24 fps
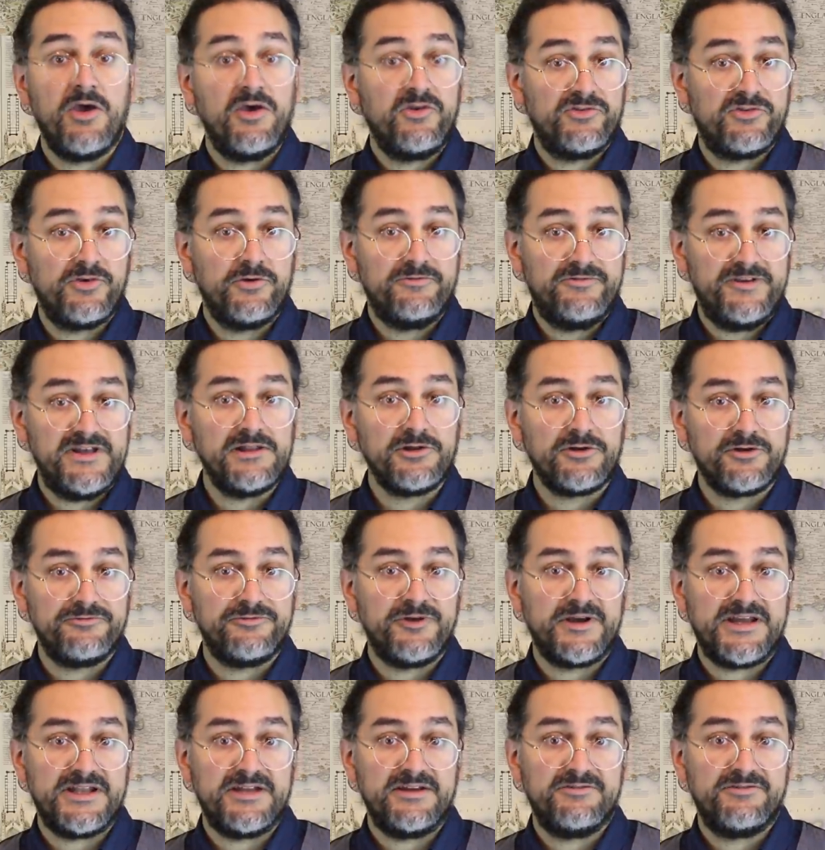So velar
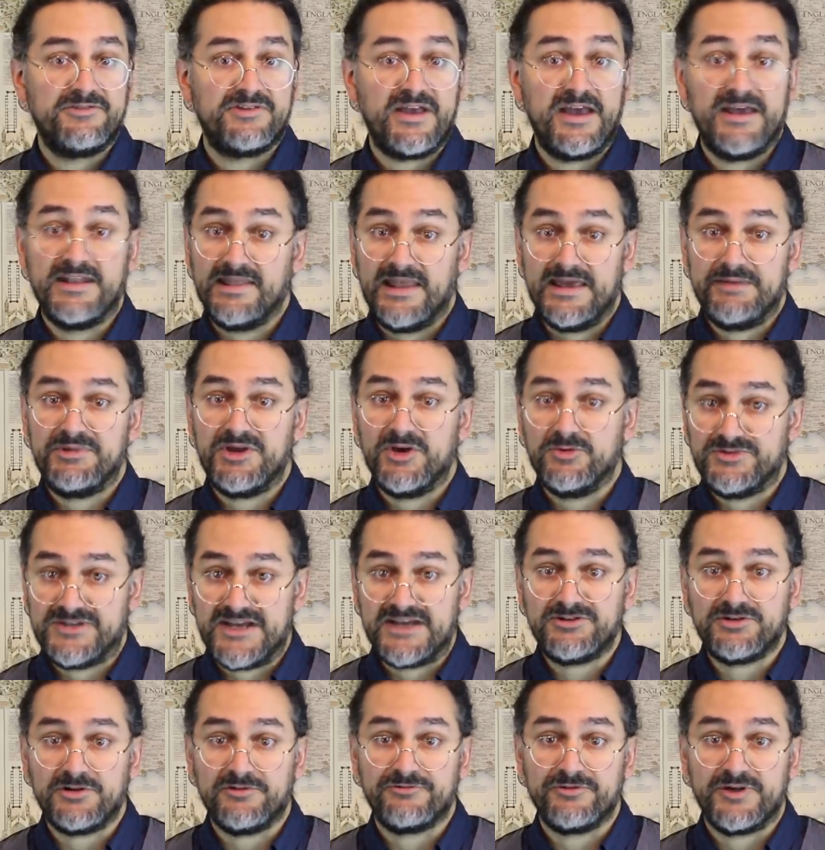fricatives and
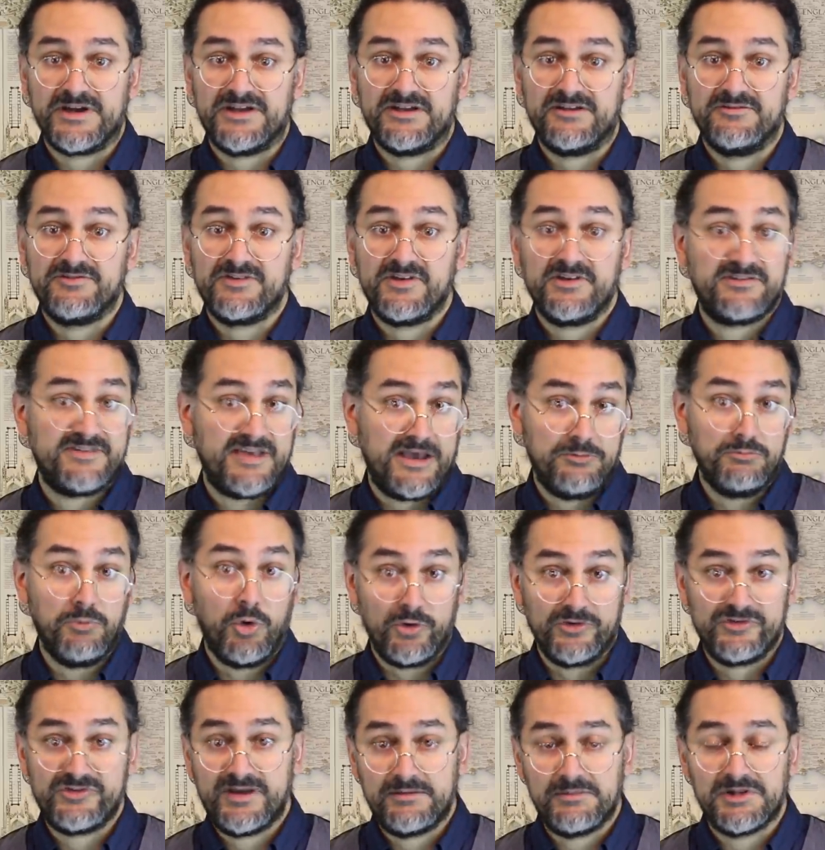labiodental fricatives sound
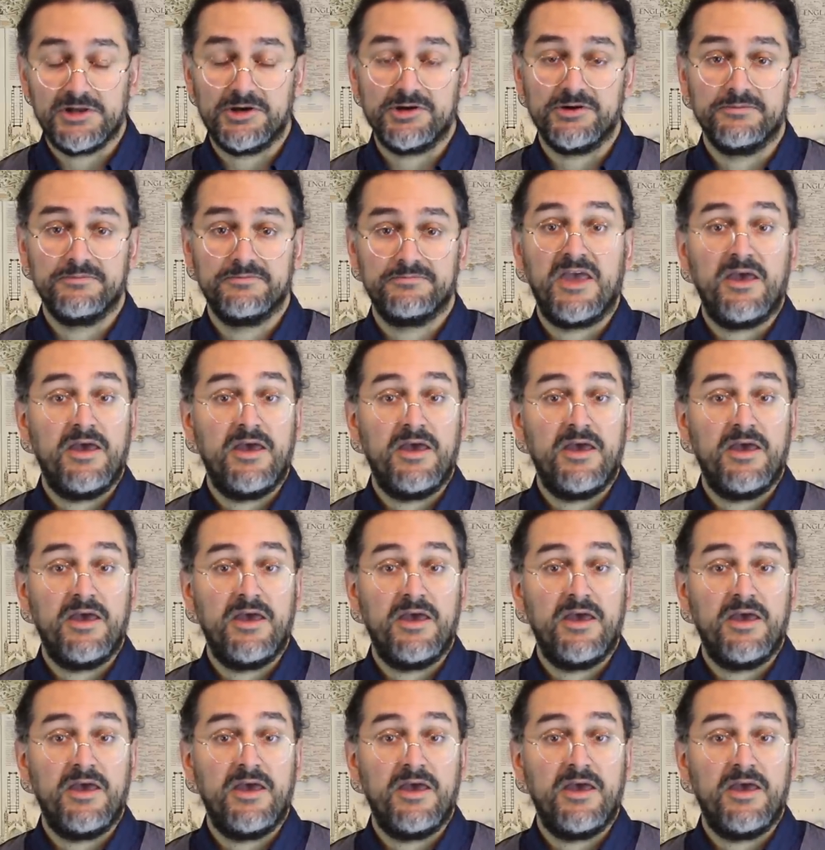more similar.